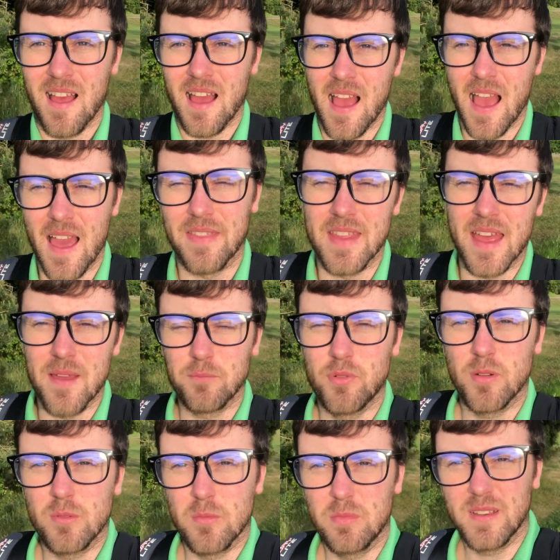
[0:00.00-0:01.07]
And then
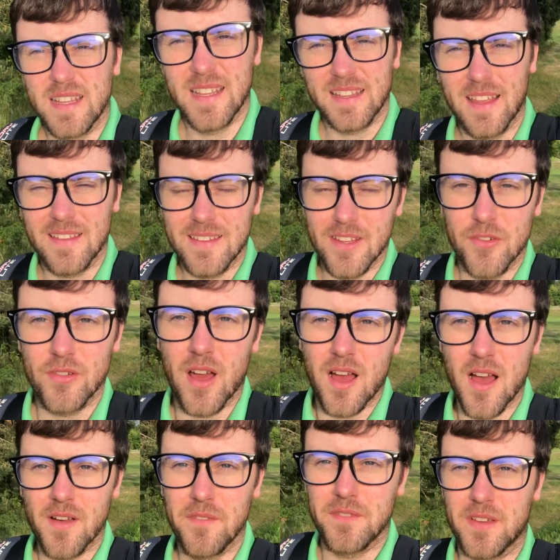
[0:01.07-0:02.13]
probably a year and a
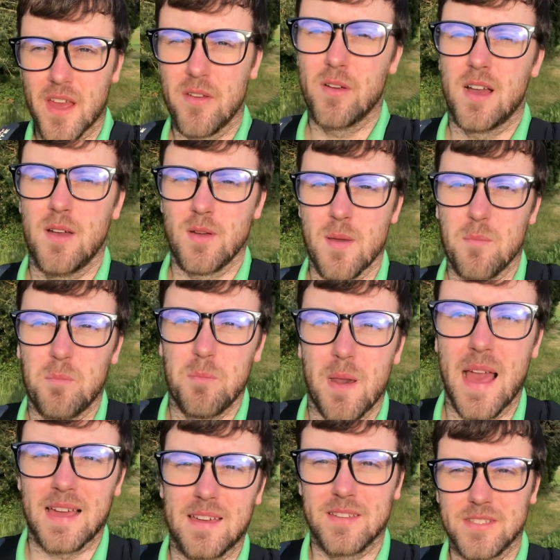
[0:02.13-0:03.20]
half ago I went
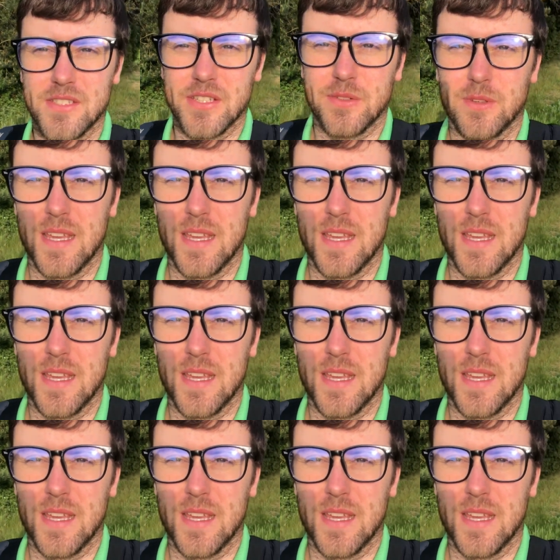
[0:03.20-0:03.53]
back to